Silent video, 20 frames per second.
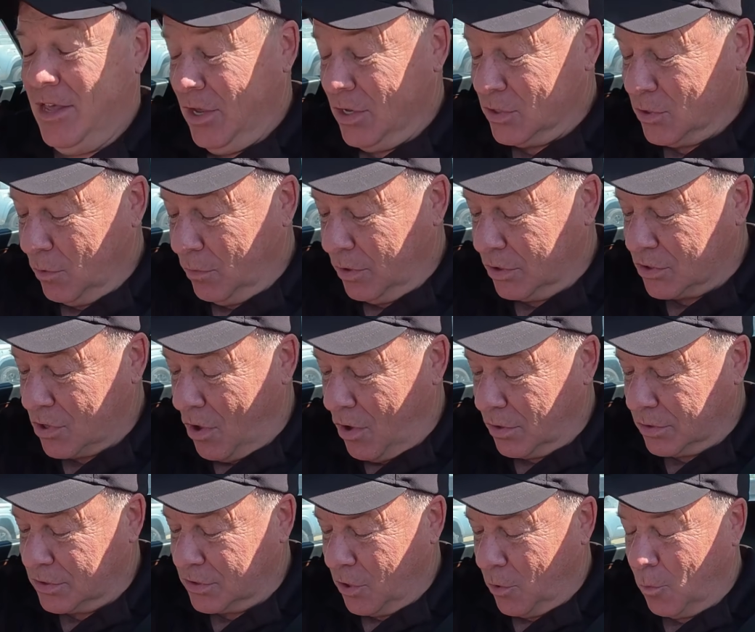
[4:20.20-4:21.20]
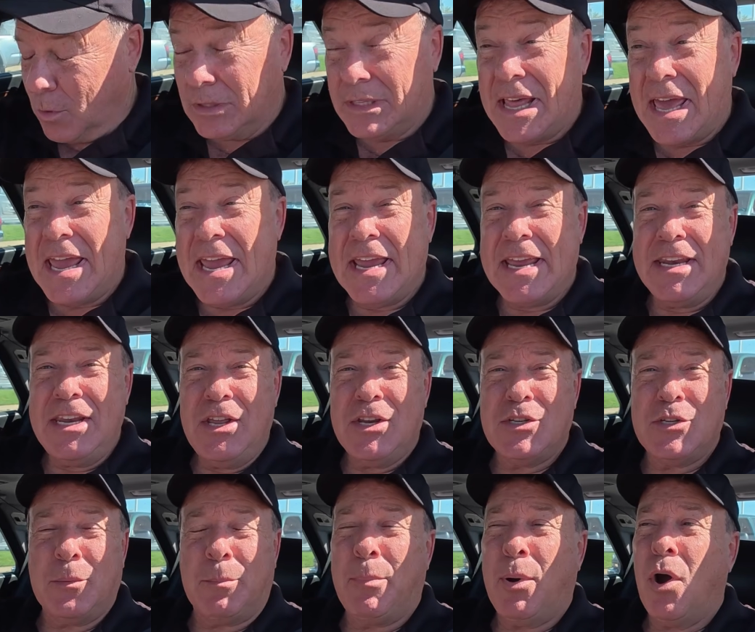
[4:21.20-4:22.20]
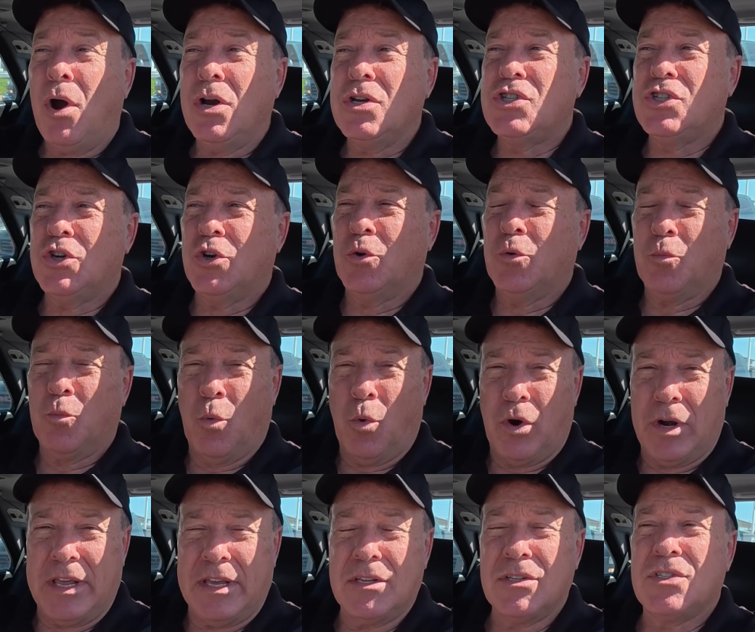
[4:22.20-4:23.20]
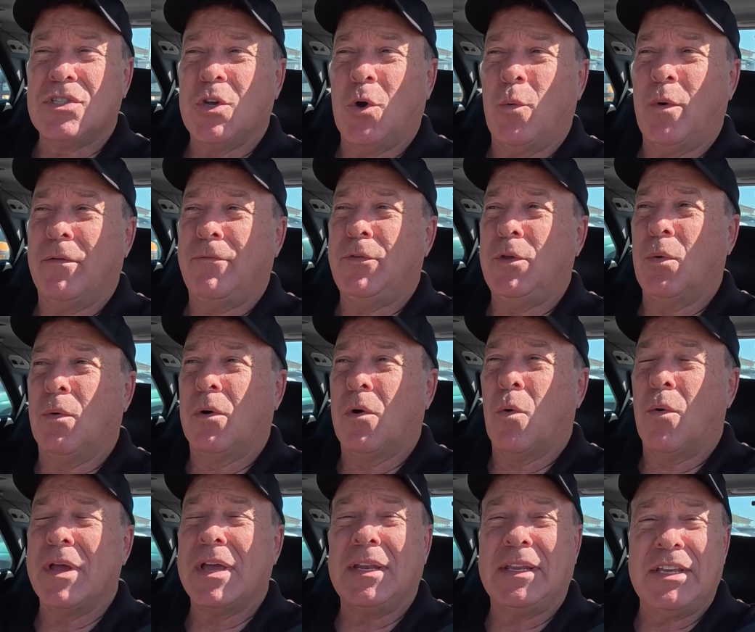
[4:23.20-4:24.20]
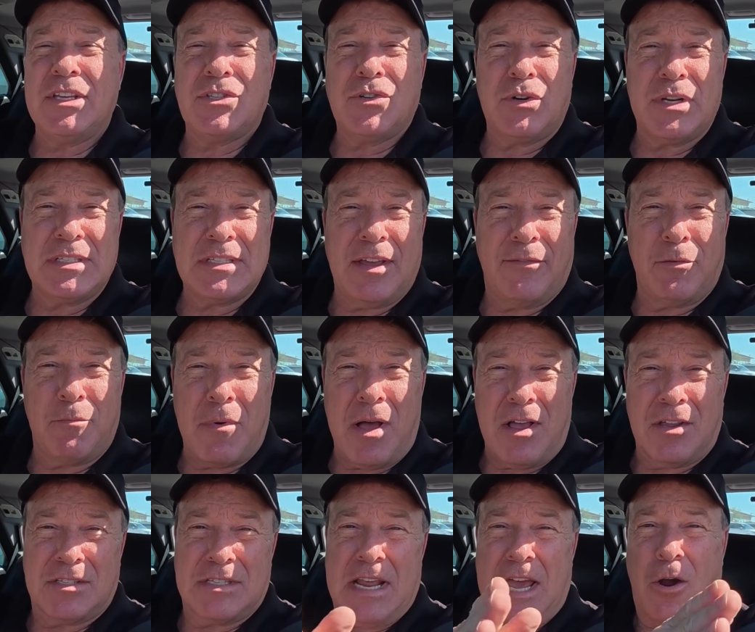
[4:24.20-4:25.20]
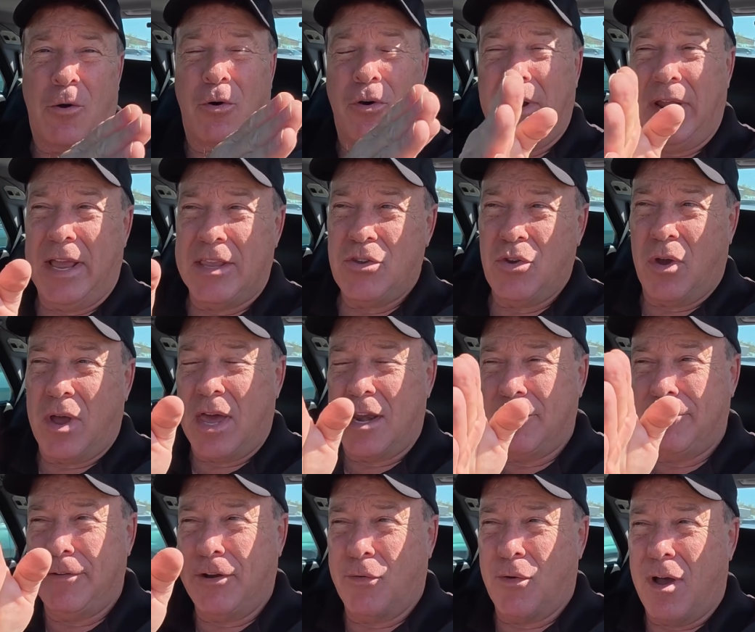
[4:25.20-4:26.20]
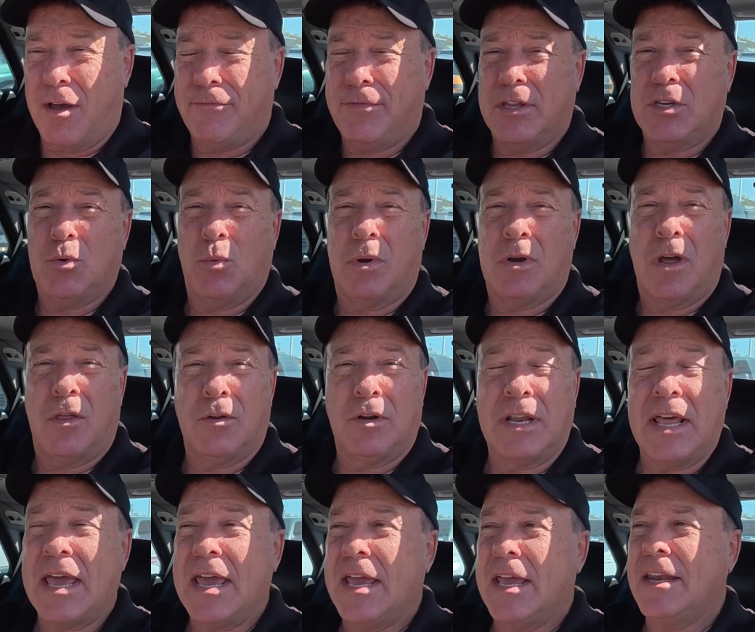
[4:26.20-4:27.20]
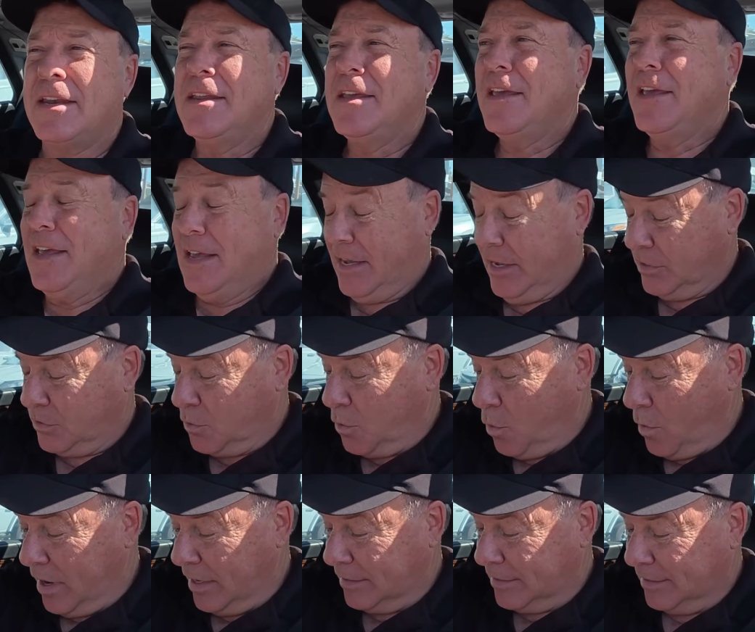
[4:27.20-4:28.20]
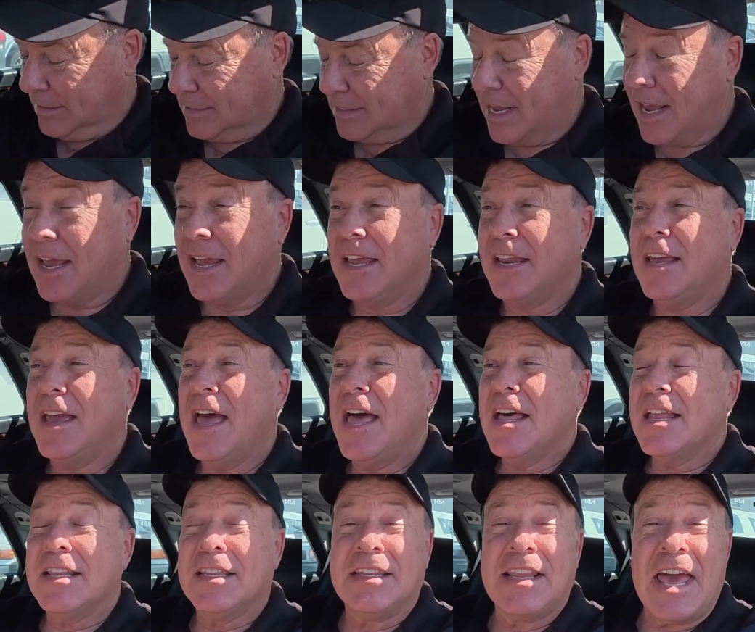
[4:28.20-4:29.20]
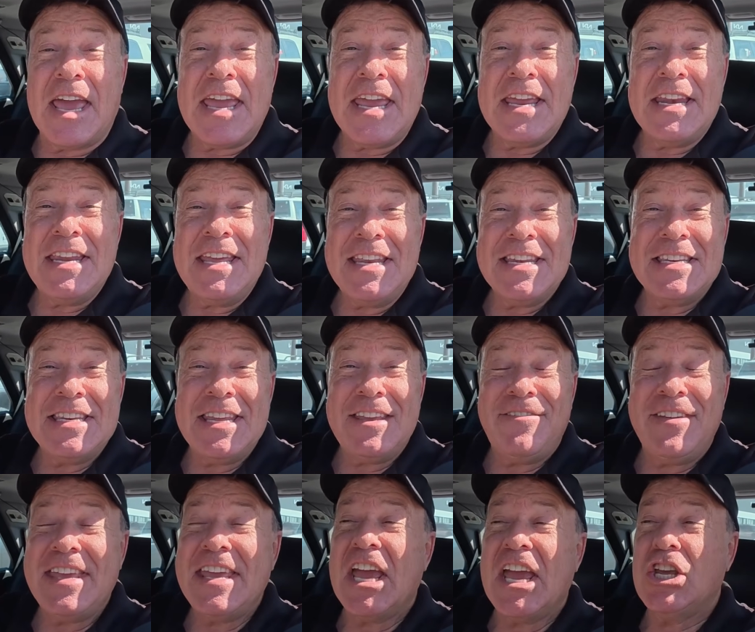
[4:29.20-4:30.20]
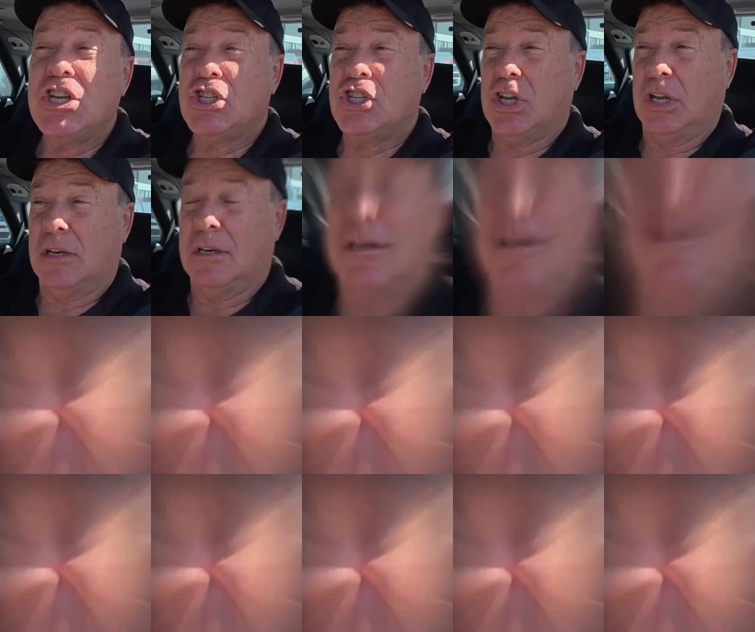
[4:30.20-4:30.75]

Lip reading: So there's also lane departure warnings. So if you're going at least 37 miles an hour and you kind of veer off into another lane, it's going to say lane deviation.